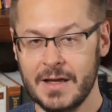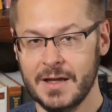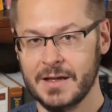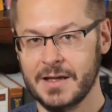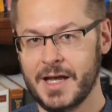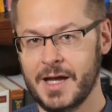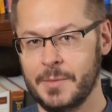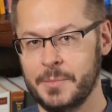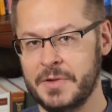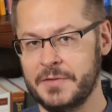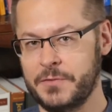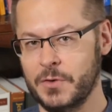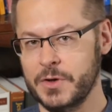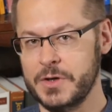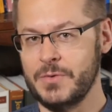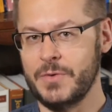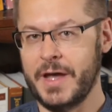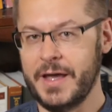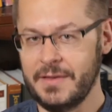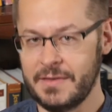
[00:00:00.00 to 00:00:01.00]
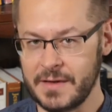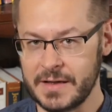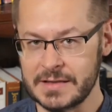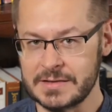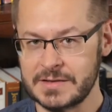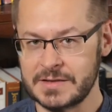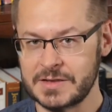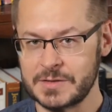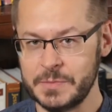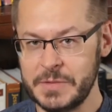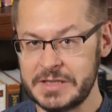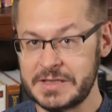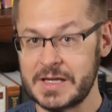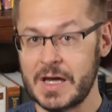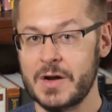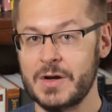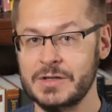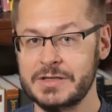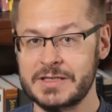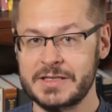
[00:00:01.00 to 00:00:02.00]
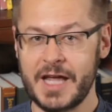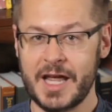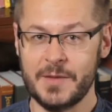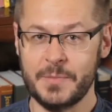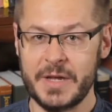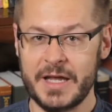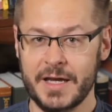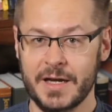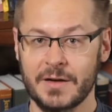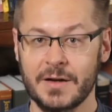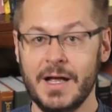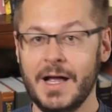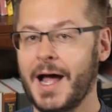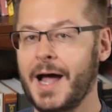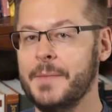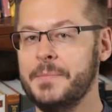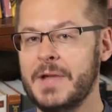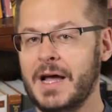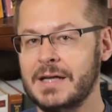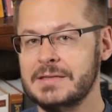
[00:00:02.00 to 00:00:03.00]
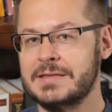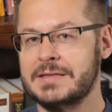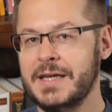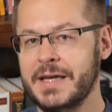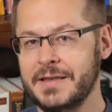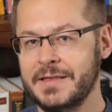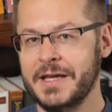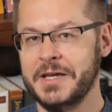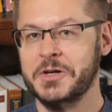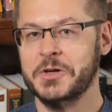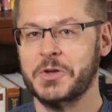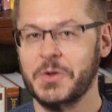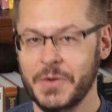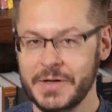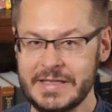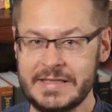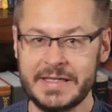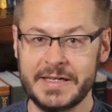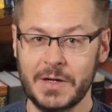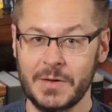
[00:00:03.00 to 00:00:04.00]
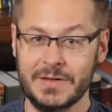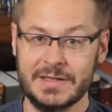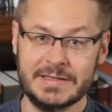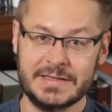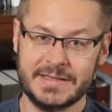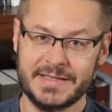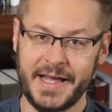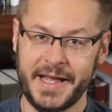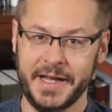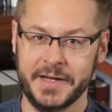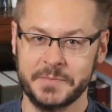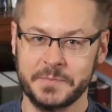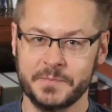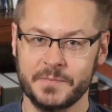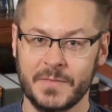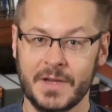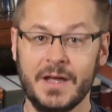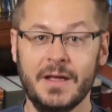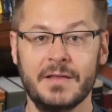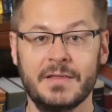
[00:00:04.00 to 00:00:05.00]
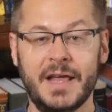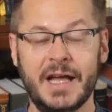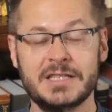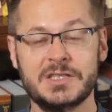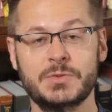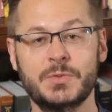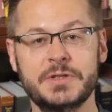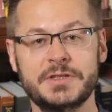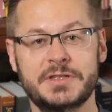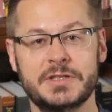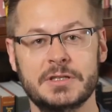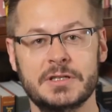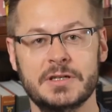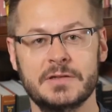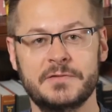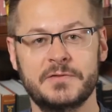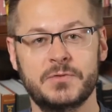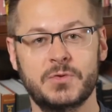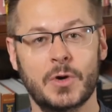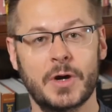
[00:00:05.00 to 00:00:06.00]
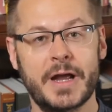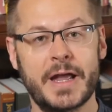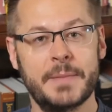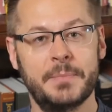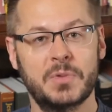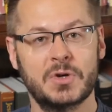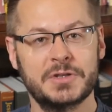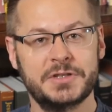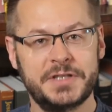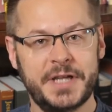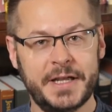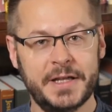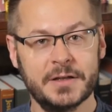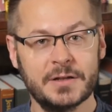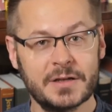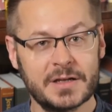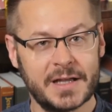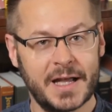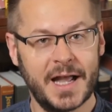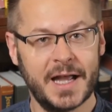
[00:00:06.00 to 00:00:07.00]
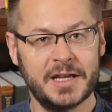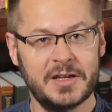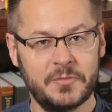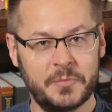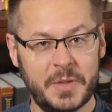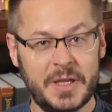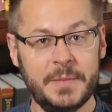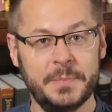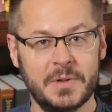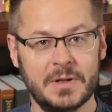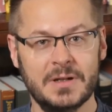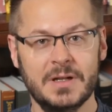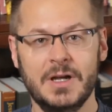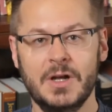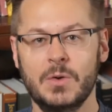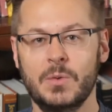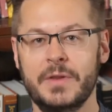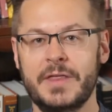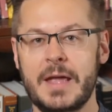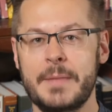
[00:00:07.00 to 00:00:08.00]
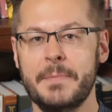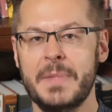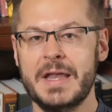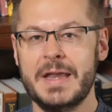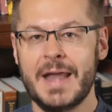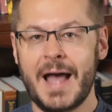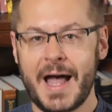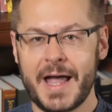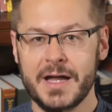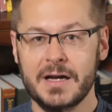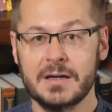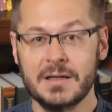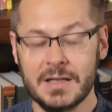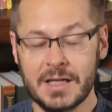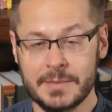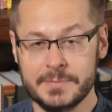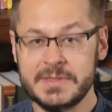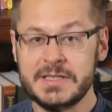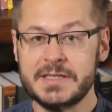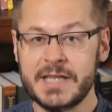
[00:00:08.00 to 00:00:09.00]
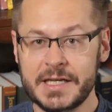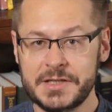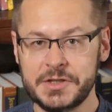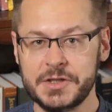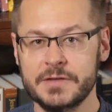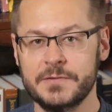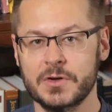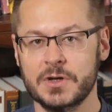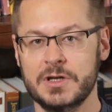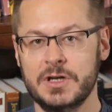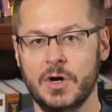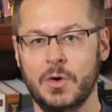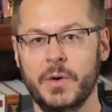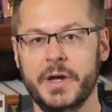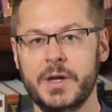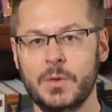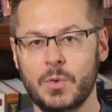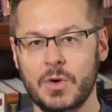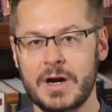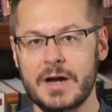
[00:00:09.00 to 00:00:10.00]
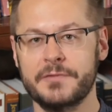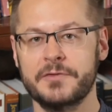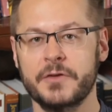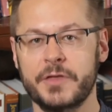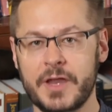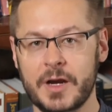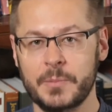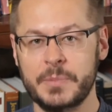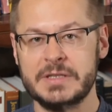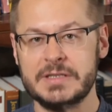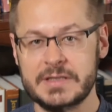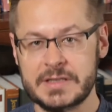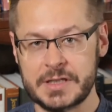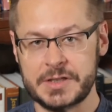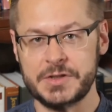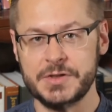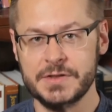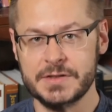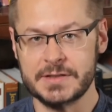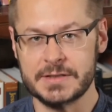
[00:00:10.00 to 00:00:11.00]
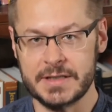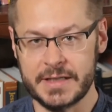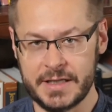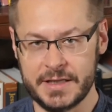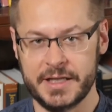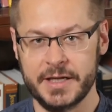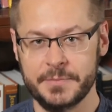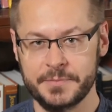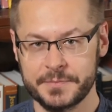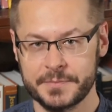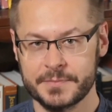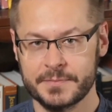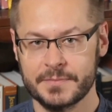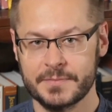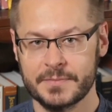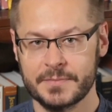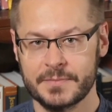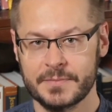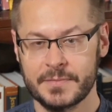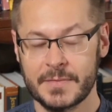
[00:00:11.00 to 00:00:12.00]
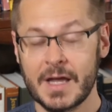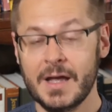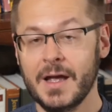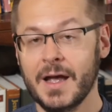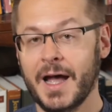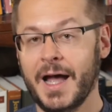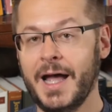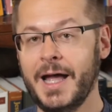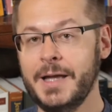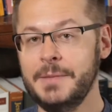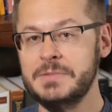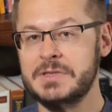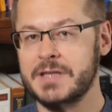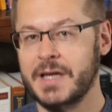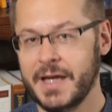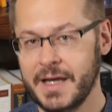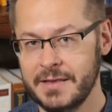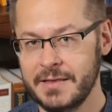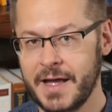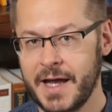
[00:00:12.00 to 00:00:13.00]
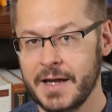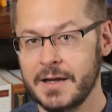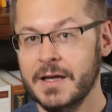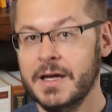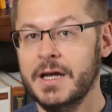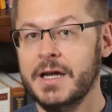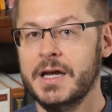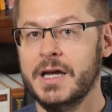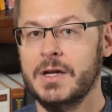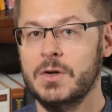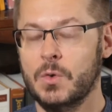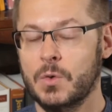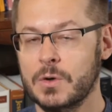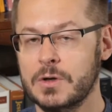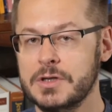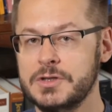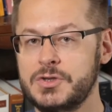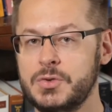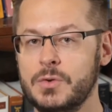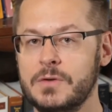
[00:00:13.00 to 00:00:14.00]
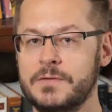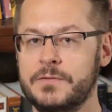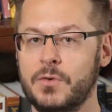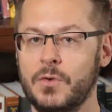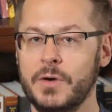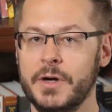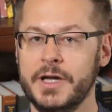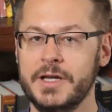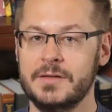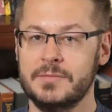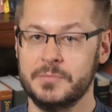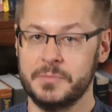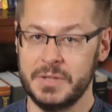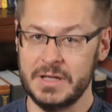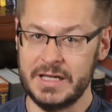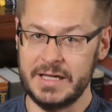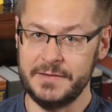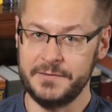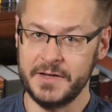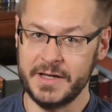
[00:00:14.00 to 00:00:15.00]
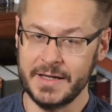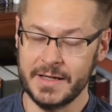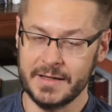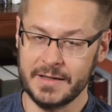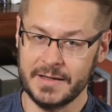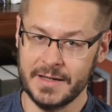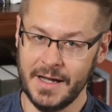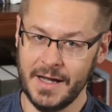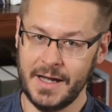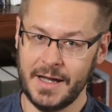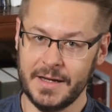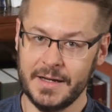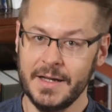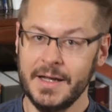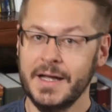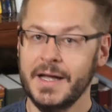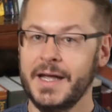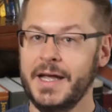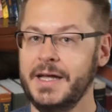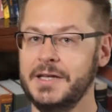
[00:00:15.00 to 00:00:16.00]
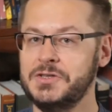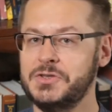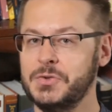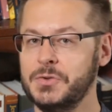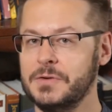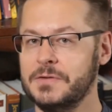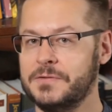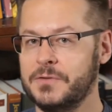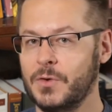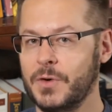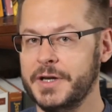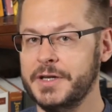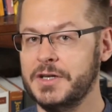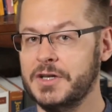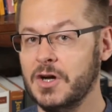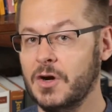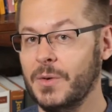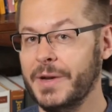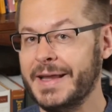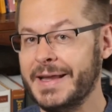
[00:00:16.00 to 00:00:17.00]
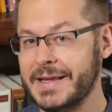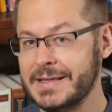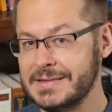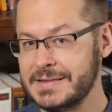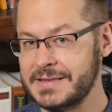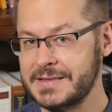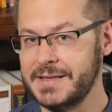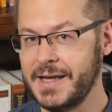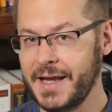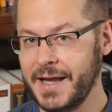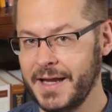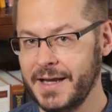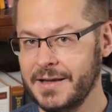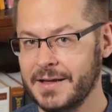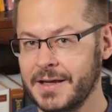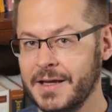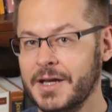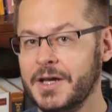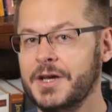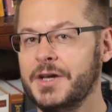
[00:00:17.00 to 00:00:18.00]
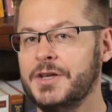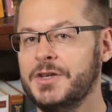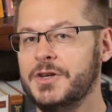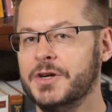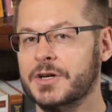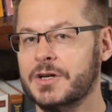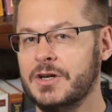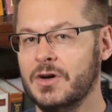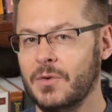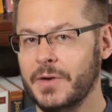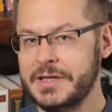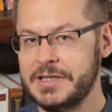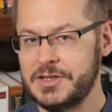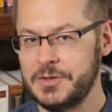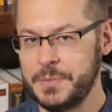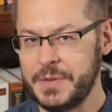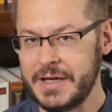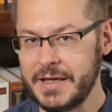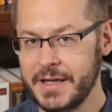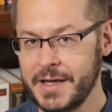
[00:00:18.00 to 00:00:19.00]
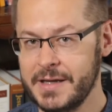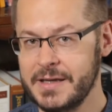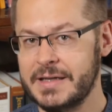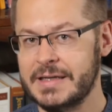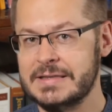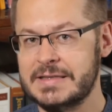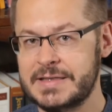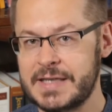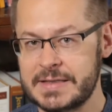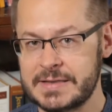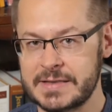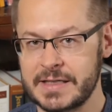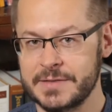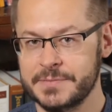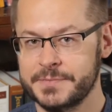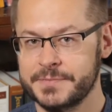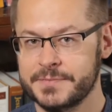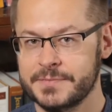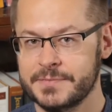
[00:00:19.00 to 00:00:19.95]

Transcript: Now, before you atheists misunderstand me here, I'm not saying that you're going to go insane. That's reserved for a particular kind of people with a maniacal obsession for going wherever their positions lead them. I'm saying that in order to avoid believing in God and to avoid going insane, you're going to be inconsistent.